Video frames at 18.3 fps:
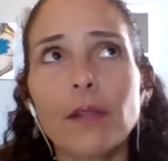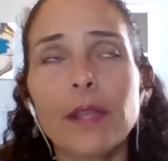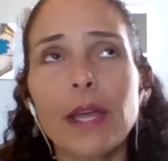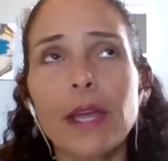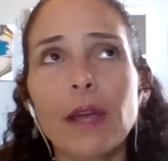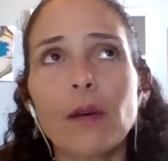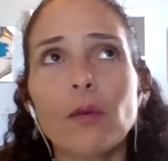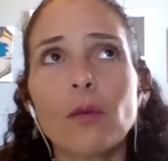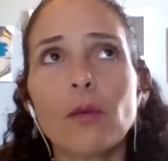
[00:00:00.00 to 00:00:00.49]

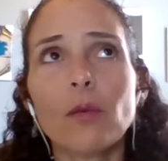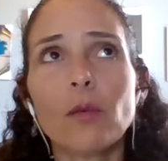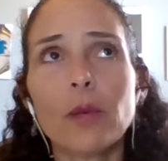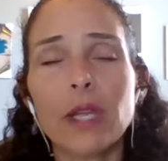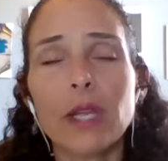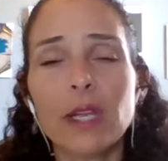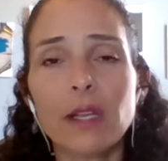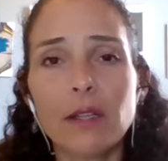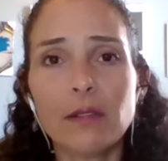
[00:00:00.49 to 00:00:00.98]

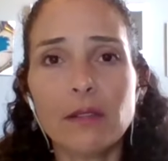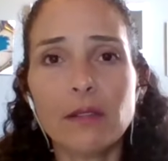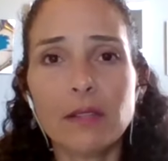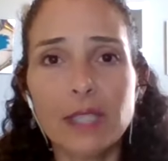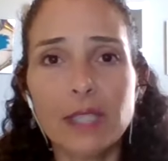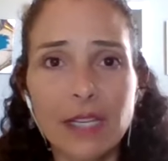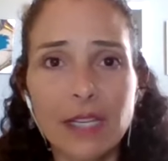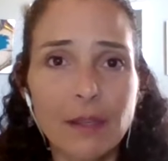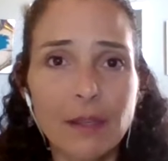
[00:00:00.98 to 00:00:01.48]

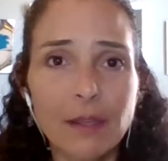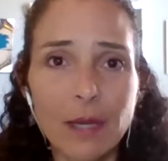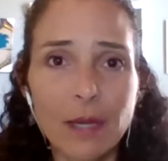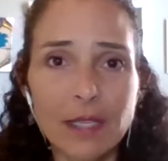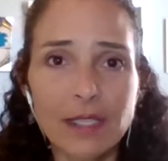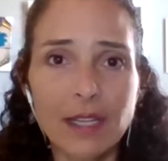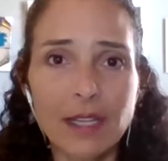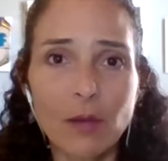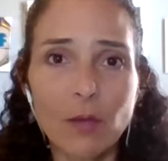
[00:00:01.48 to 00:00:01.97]
did the
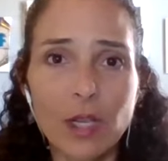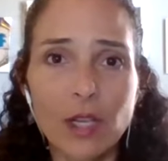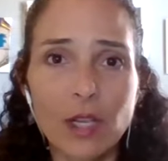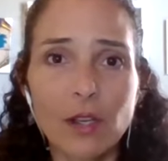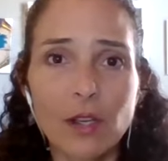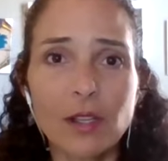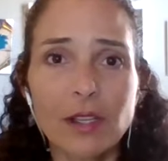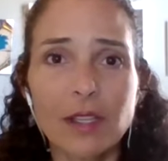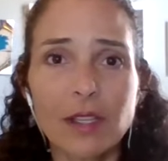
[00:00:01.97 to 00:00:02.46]
best that we
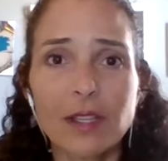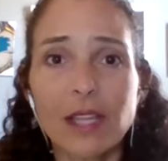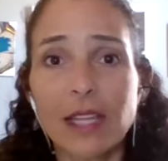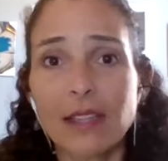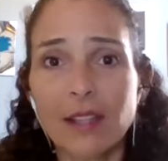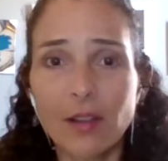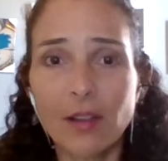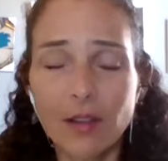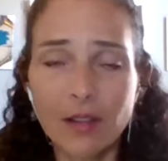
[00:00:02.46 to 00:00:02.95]
could,
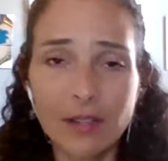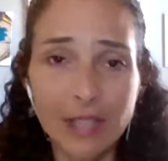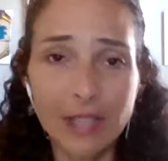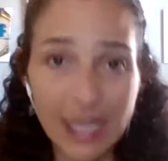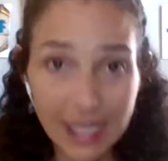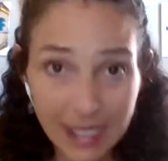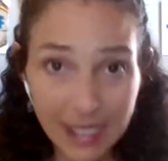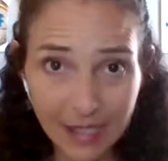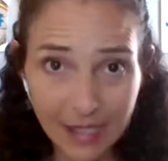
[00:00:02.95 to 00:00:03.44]
that
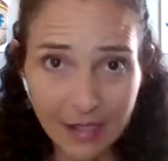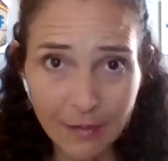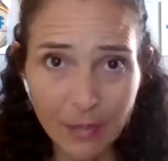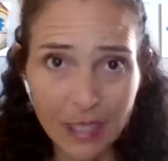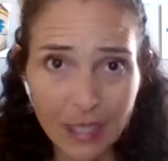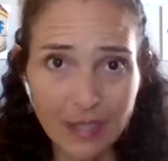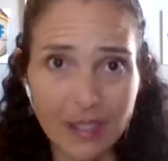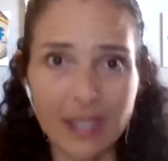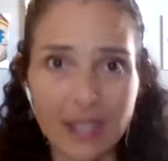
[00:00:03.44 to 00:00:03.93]
they did the
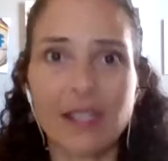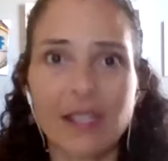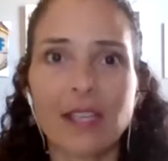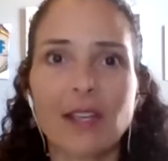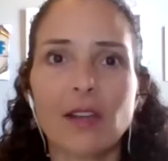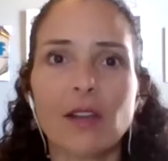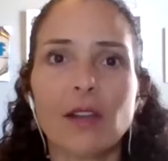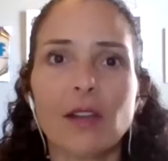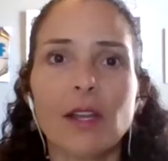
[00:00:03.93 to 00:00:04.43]
best that
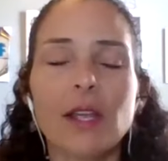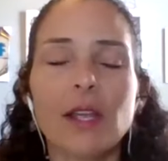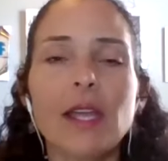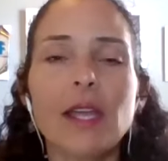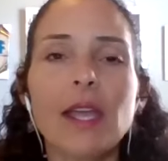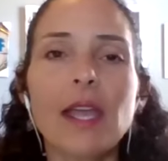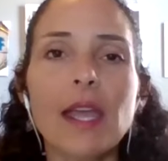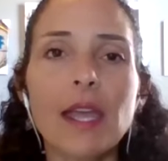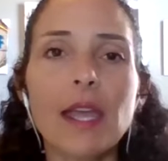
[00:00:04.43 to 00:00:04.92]
they could.
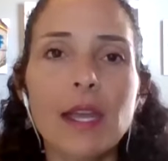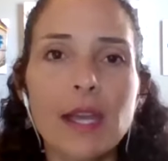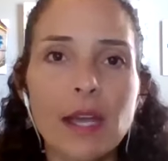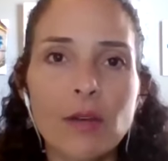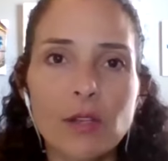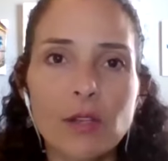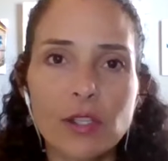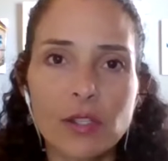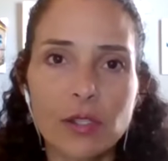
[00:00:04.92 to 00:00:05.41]
And
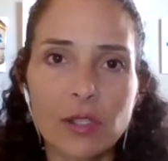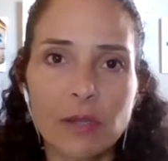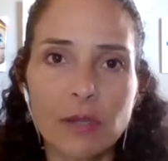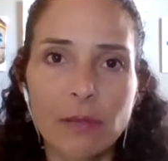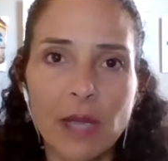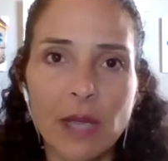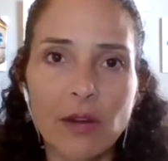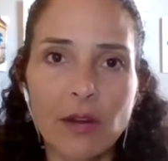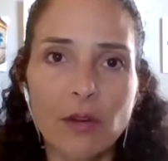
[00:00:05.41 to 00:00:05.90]
now it's
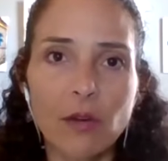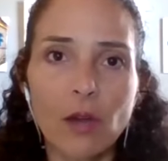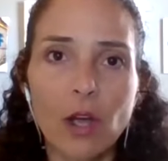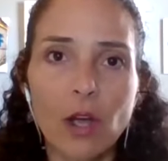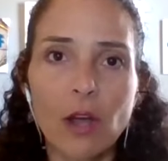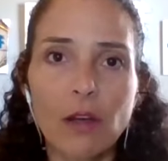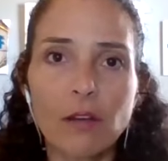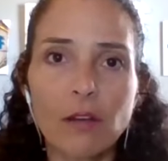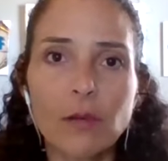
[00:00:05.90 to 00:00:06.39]
just a matter
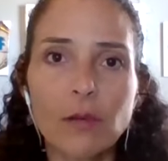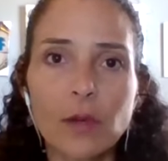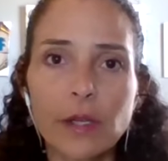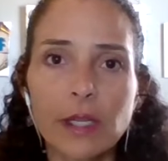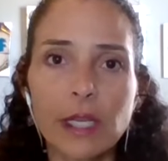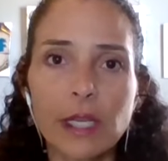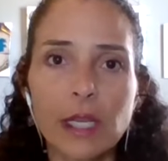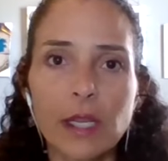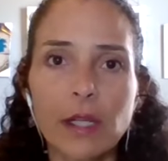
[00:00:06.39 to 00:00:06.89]
of
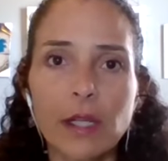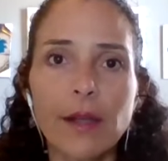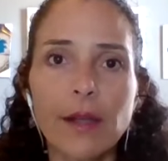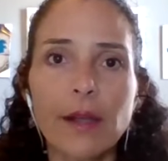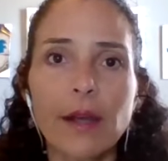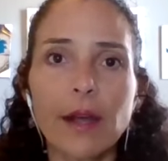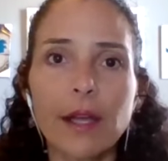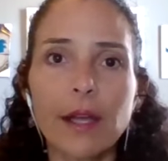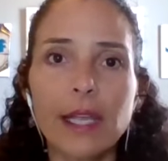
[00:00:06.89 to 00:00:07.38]
really
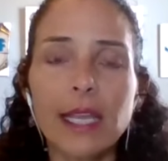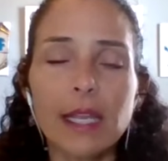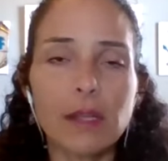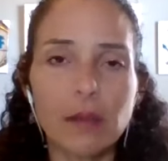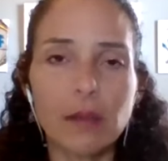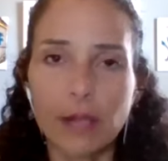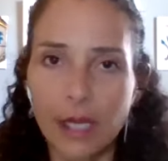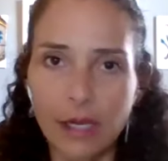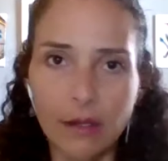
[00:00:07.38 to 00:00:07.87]

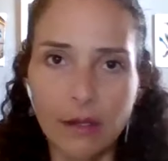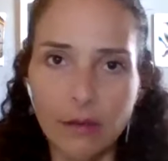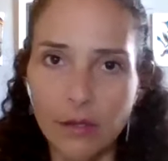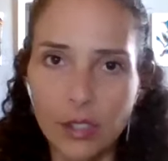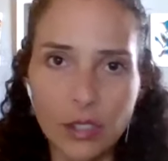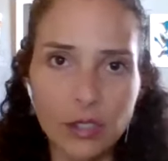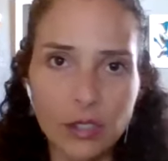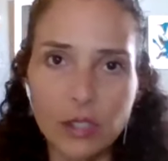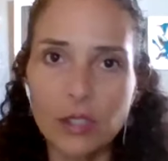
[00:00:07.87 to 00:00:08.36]
healing,
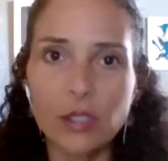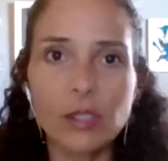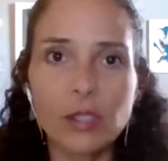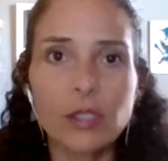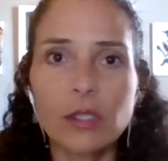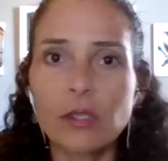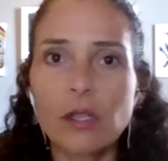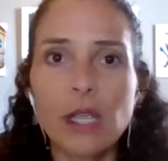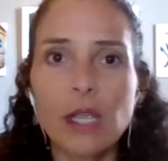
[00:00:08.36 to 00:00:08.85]

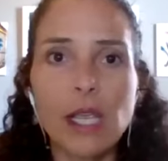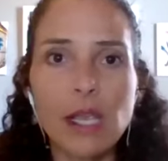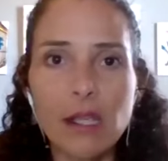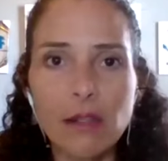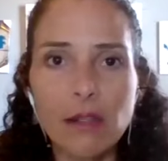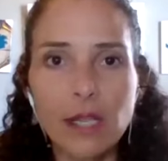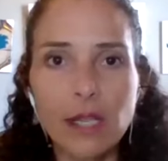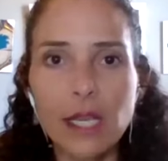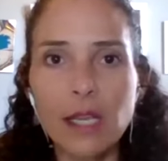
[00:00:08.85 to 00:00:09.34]
just
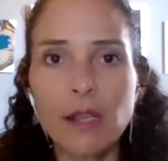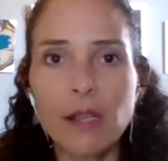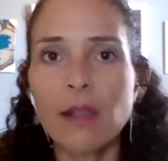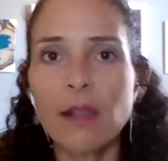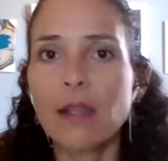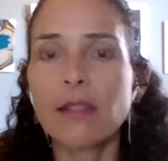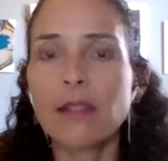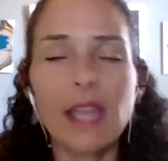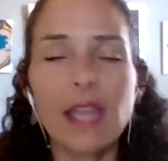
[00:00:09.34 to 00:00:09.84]

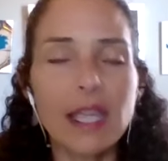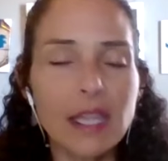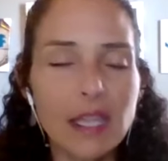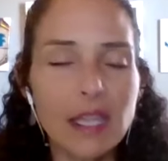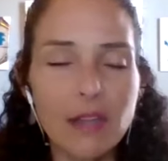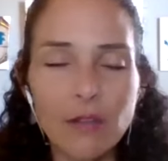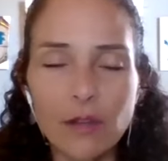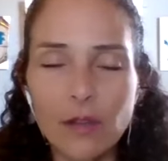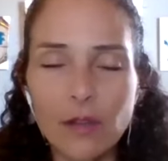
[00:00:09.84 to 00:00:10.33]
healing,
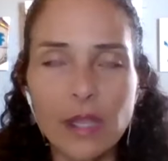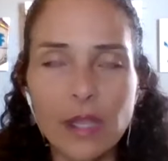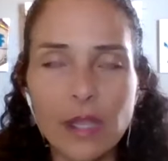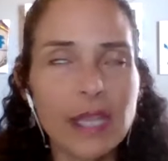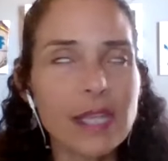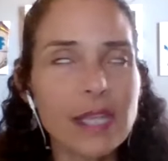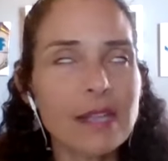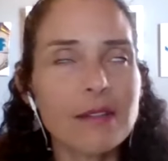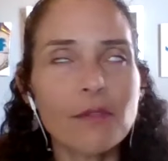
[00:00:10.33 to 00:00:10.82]

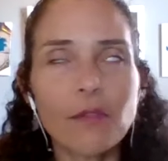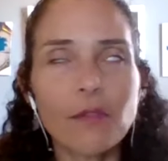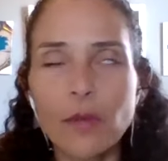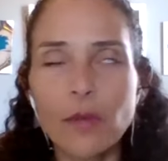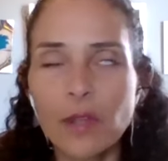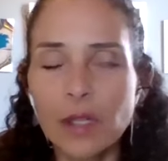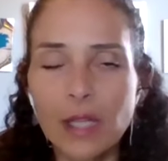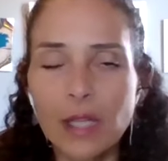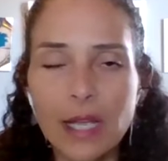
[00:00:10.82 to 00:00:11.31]
thanking
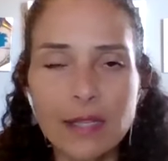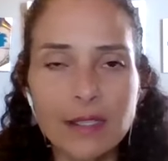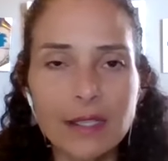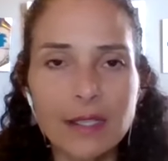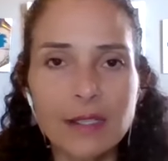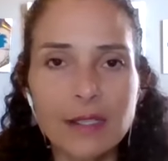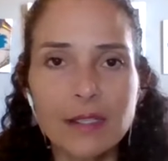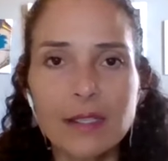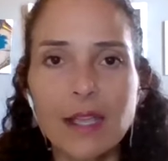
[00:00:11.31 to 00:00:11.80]
for the
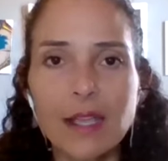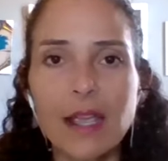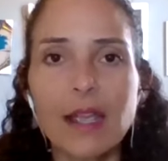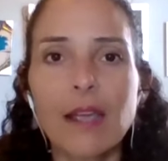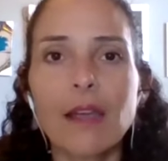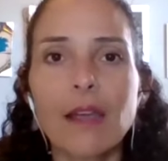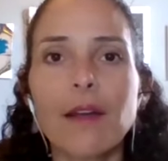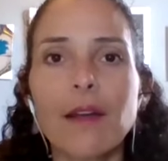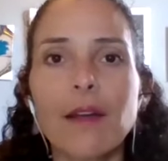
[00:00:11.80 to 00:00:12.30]
lessons.
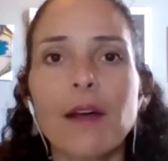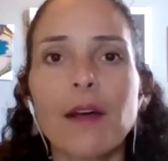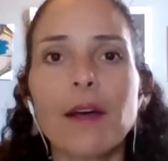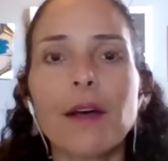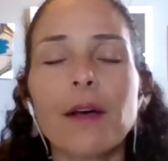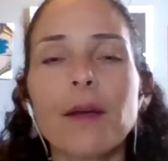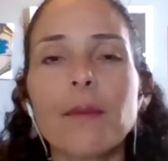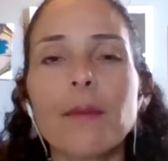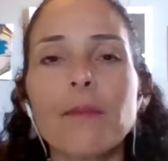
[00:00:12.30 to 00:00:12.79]

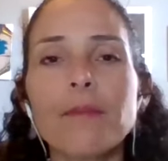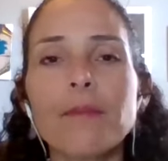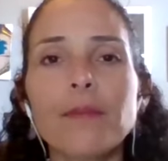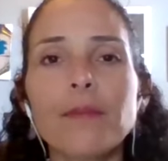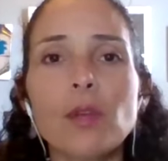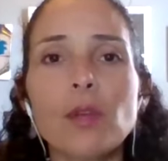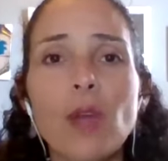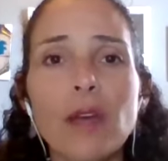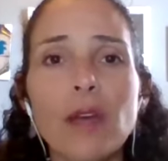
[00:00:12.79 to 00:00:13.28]

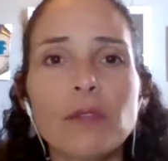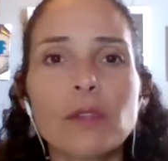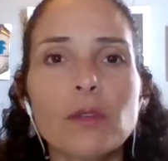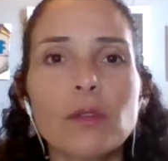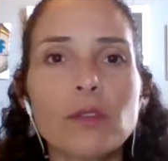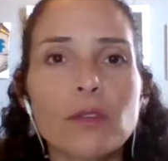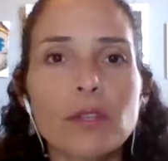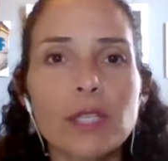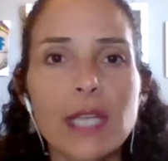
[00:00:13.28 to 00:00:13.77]
You have to
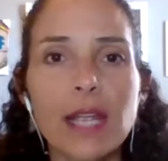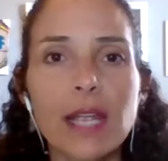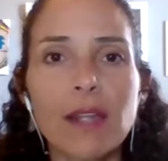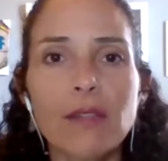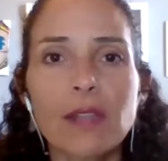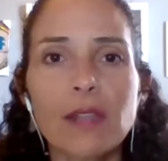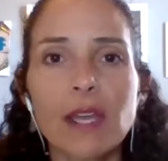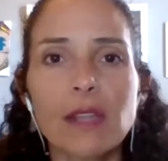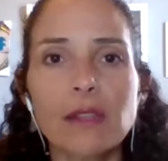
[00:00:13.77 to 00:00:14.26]

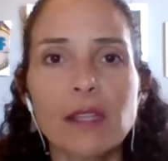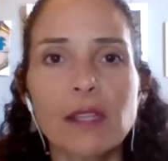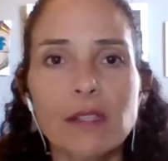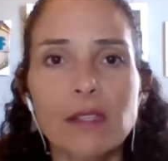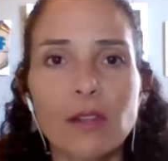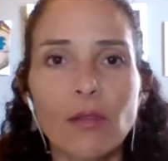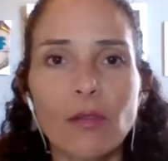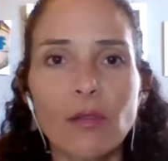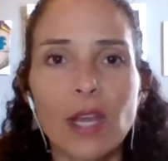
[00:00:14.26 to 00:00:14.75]
understand that
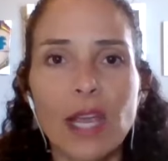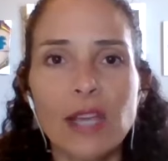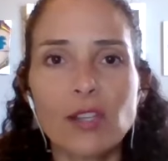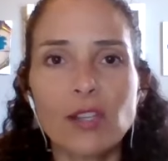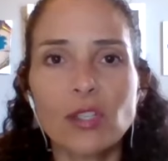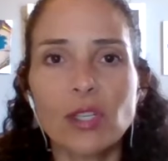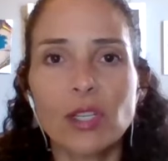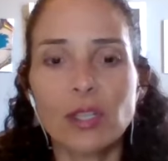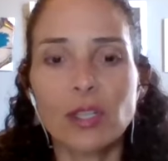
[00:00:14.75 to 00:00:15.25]
this
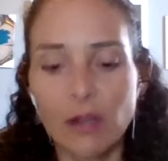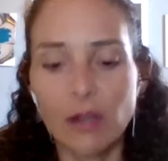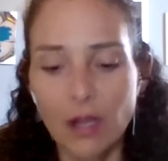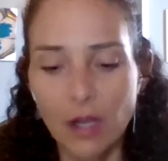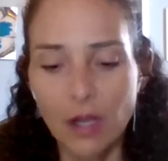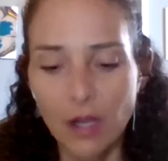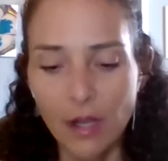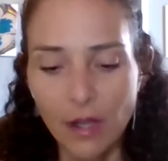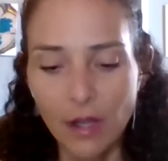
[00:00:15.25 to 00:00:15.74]

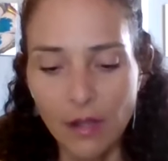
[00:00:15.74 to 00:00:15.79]
creation